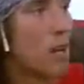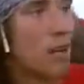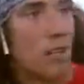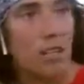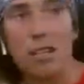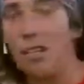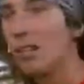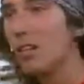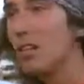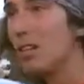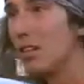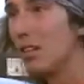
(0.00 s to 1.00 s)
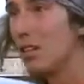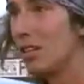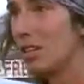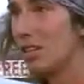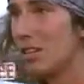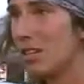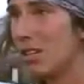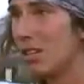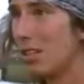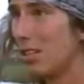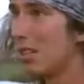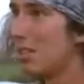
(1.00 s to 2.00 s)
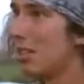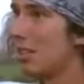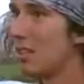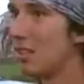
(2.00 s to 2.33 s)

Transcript: is right here. Yeah.